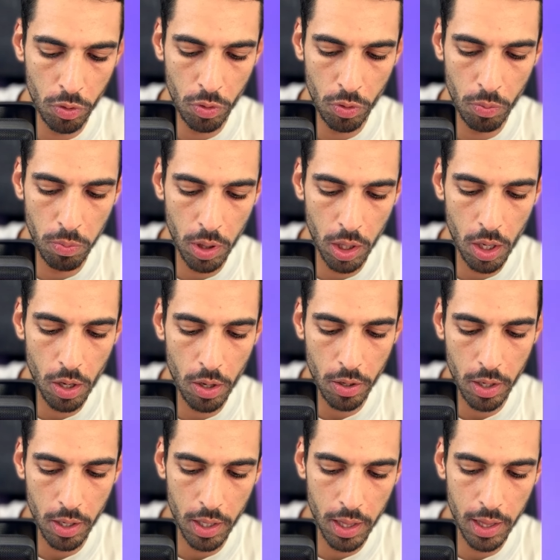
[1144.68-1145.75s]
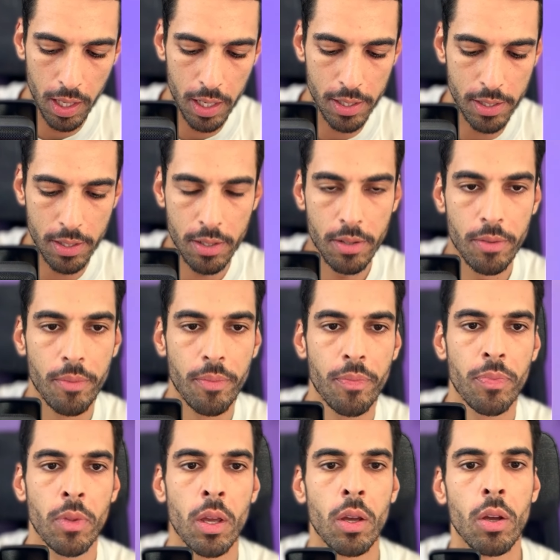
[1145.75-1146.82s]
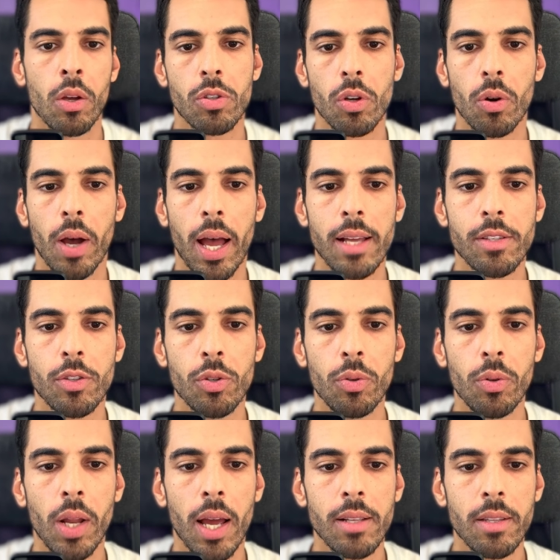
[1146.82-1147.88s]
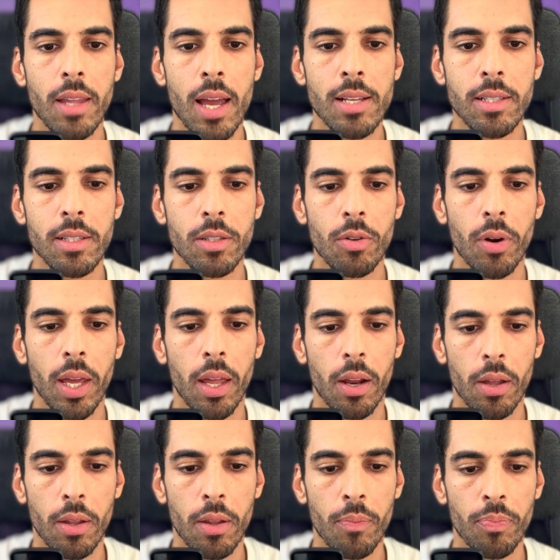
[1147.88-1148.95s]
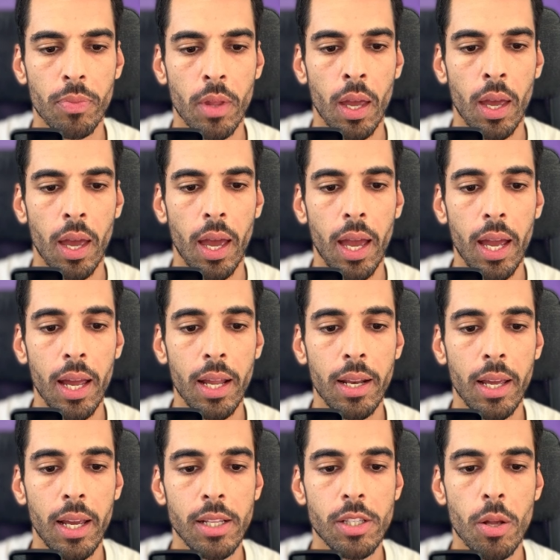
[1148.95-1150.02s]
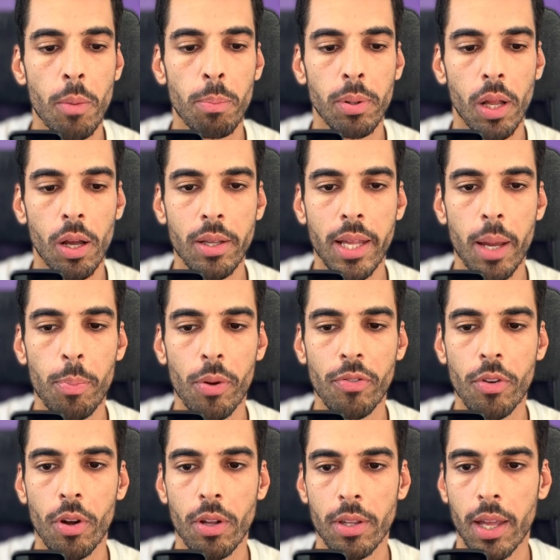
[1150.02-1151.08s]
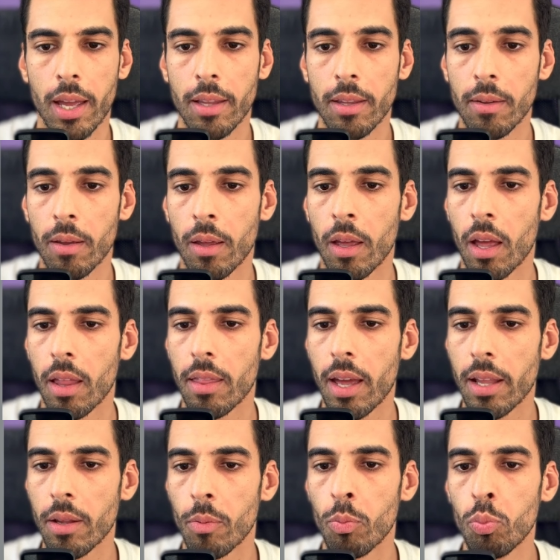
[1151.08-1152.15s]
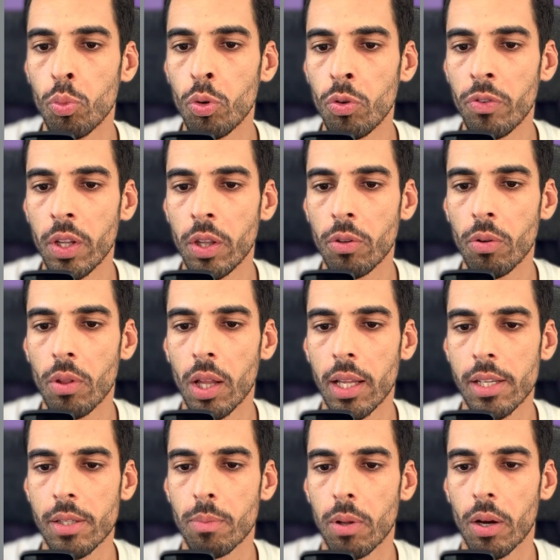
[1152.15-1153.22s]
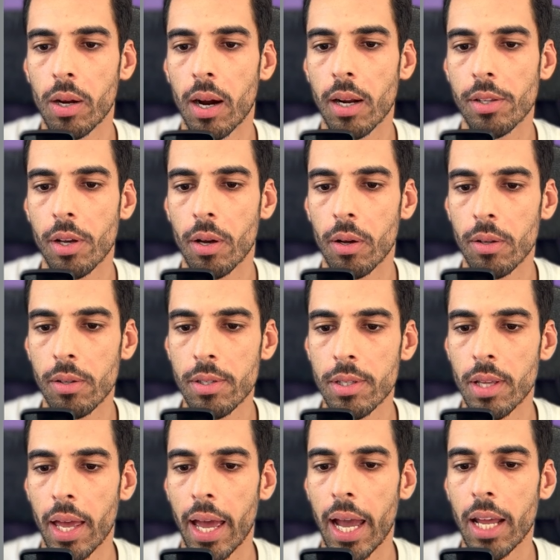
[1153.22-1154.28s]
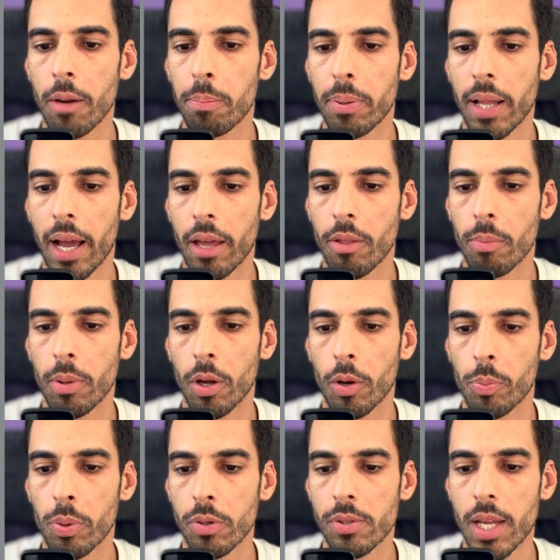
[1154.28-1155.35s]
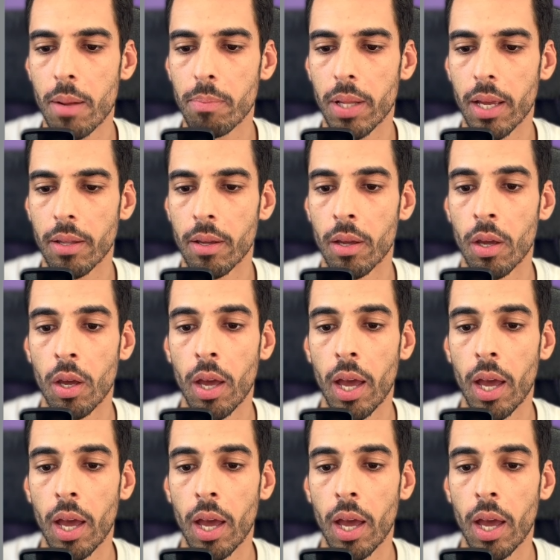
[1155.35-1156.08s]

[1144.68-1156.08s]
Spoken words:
to blog list. So as soon as the task is created and it's a blog type of content, then move it to the list blog articles and apply the blog post template.